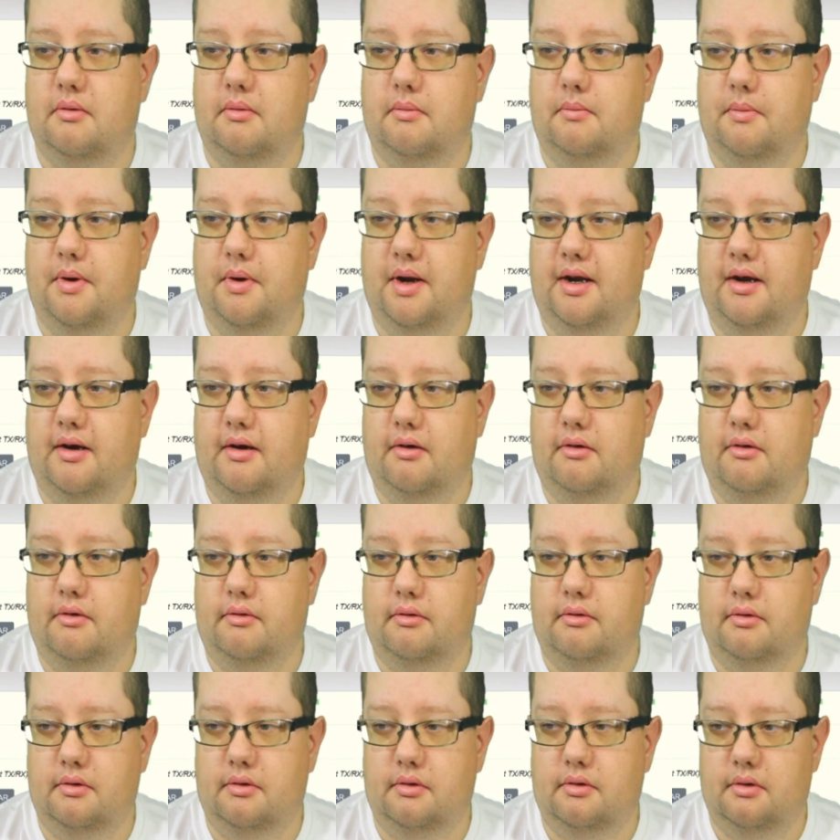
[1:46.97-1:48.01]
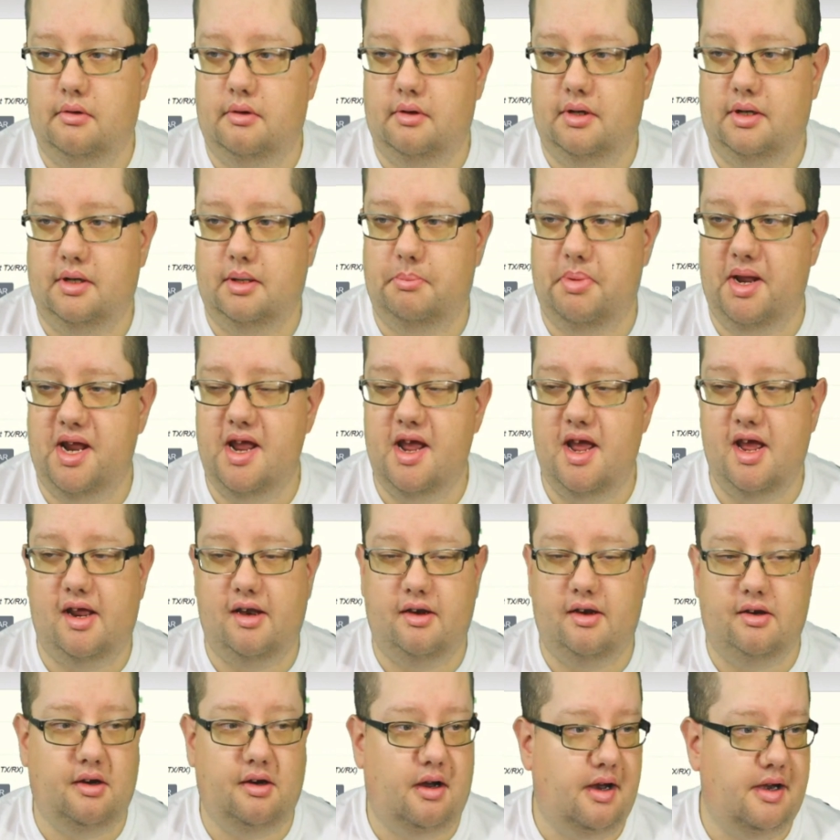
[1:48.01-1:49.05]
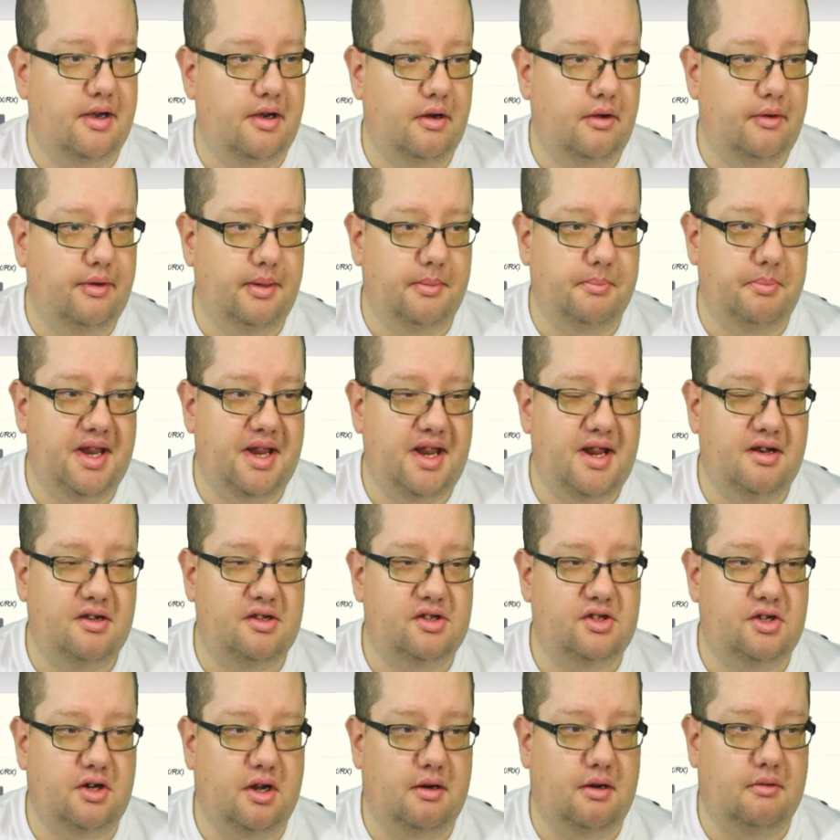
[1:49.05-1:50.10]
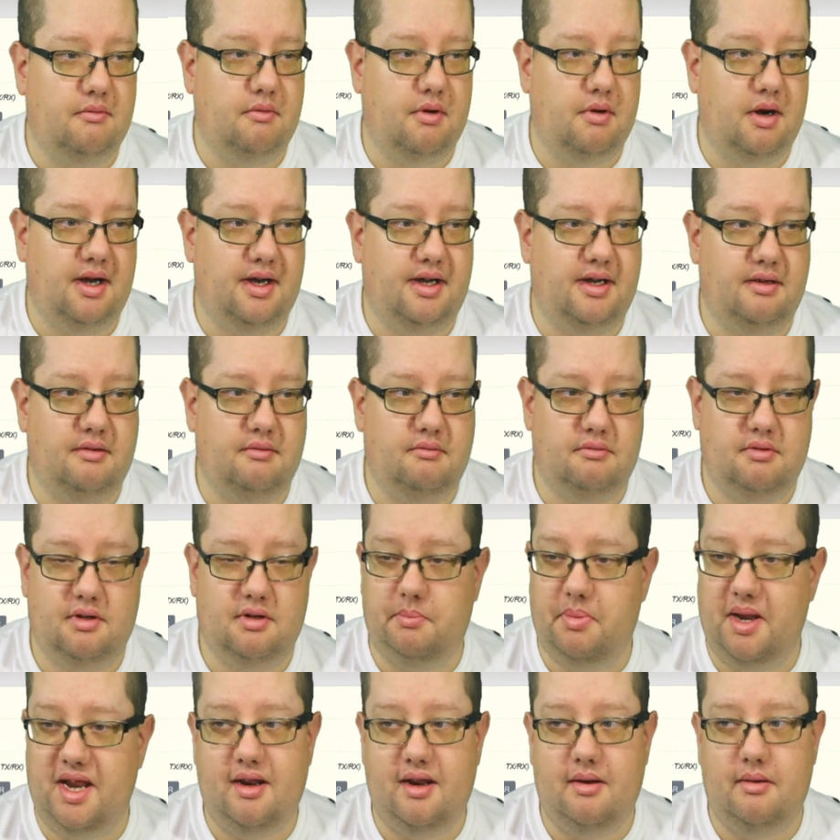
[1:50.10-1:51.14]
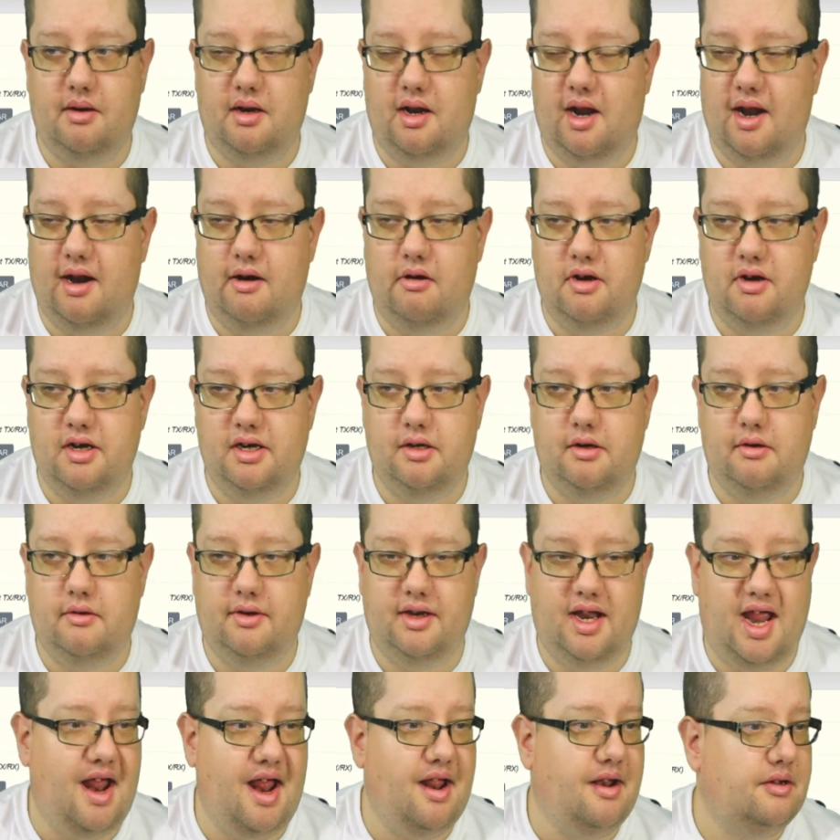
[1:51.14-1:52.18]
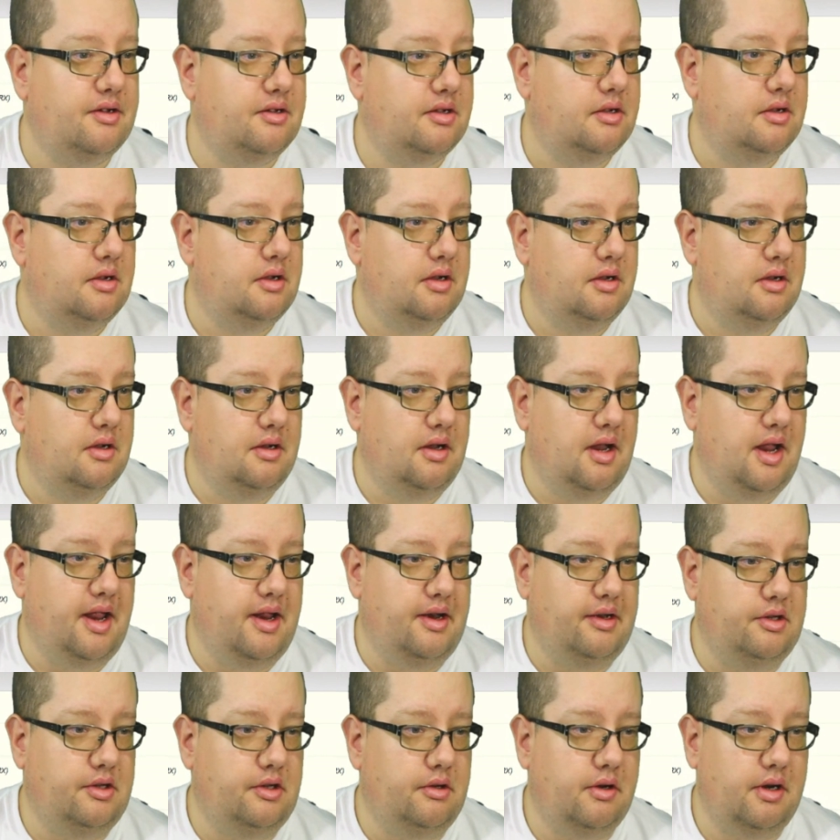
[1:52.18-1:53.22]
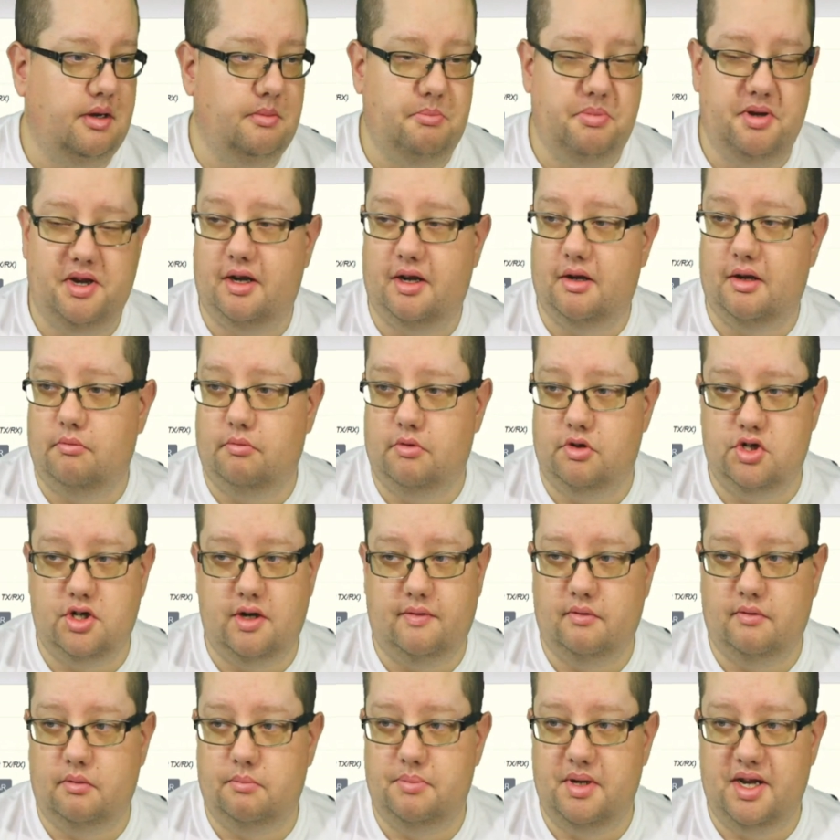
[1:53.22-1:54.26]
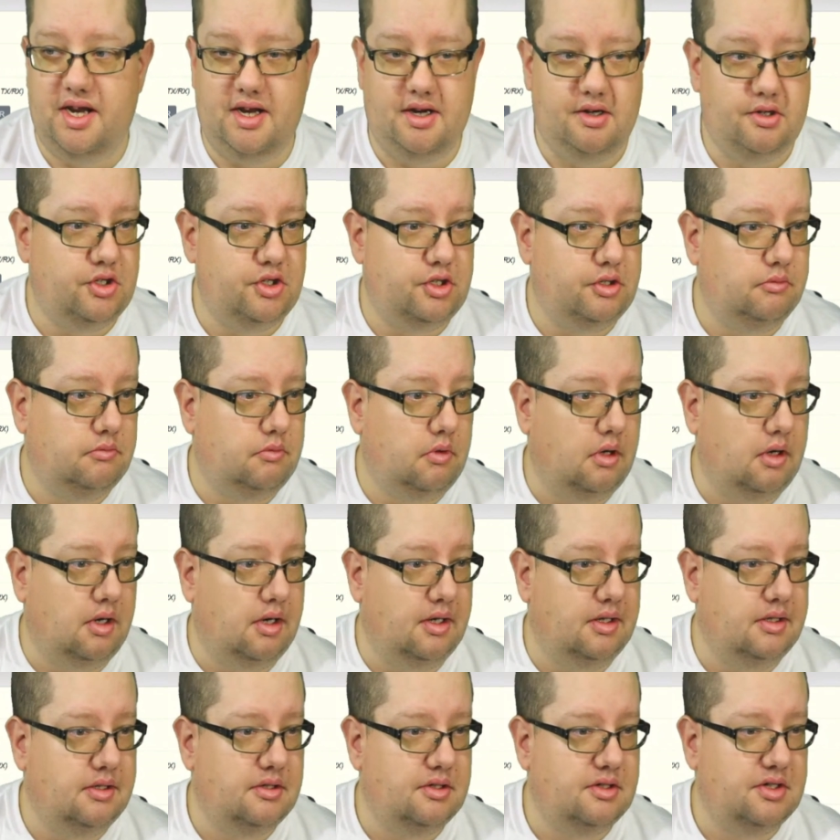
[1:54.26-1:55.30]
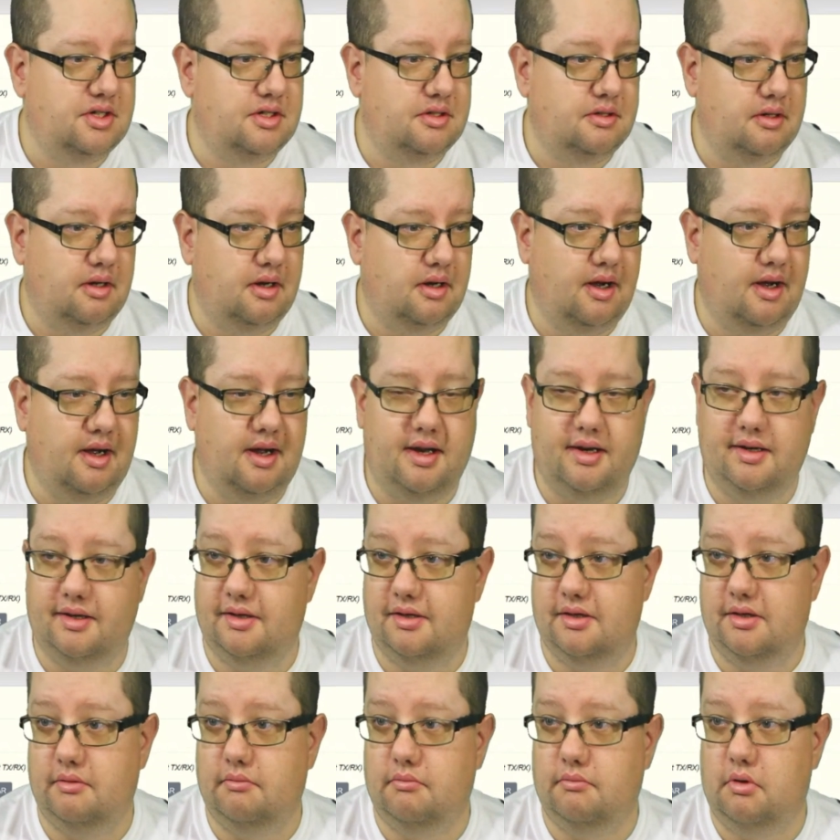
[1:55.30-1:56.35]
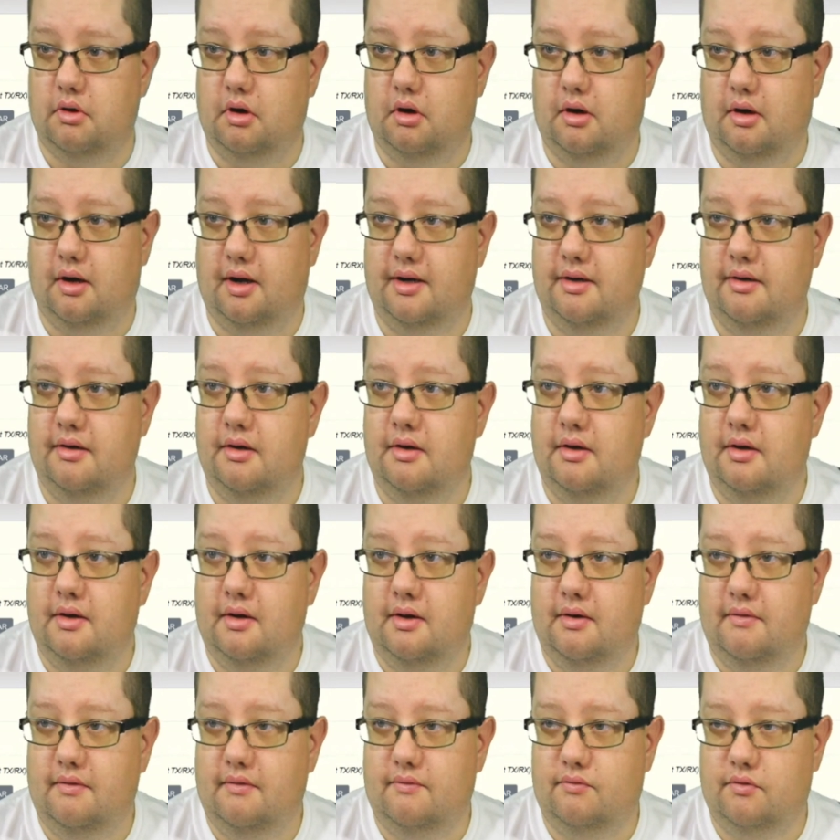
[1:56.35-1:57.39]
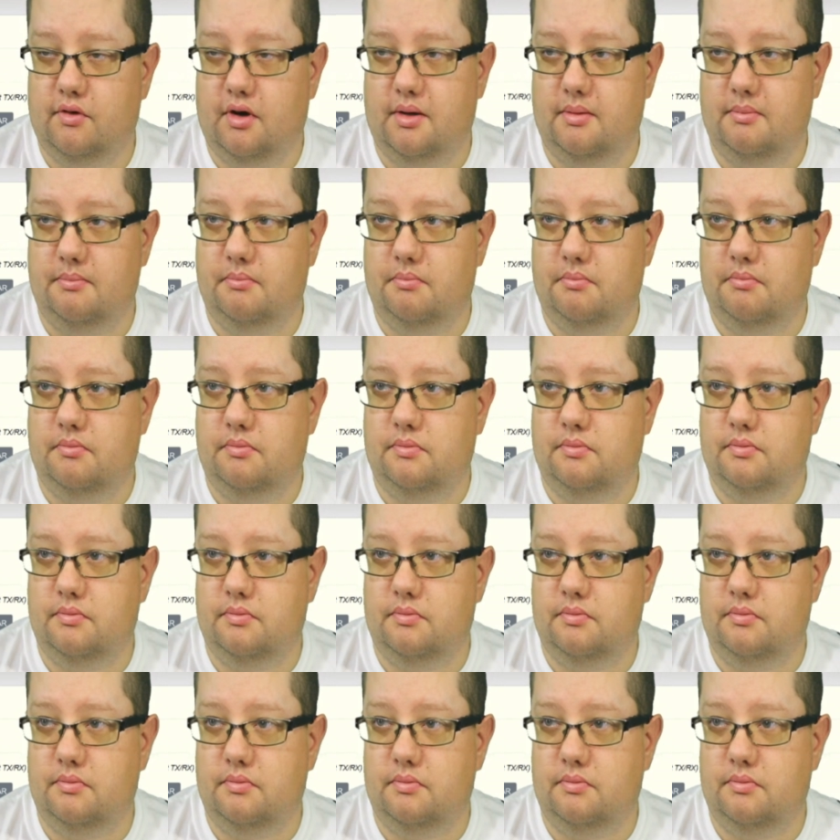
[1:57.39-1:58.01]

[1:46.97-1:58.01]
Well, the band, I know the band's not right. The band, I already know that. And you can pick whichever band you want that you were on, from